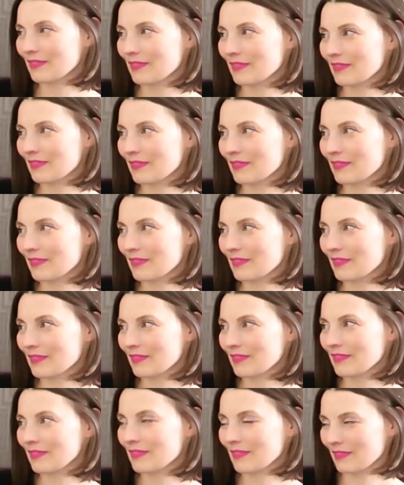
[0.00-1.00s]

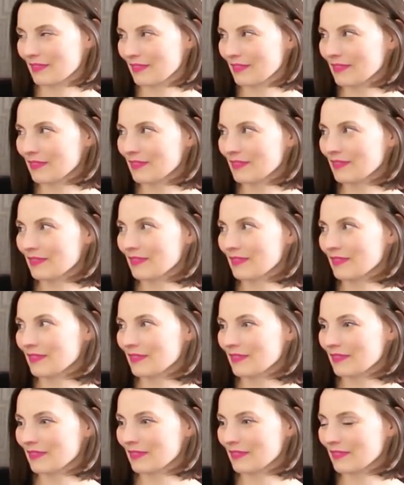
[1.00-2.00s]

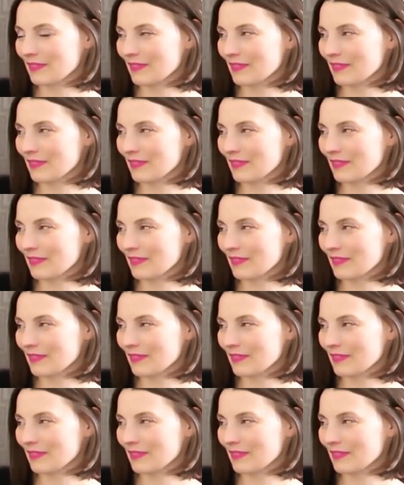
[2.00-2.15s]
(not speaking)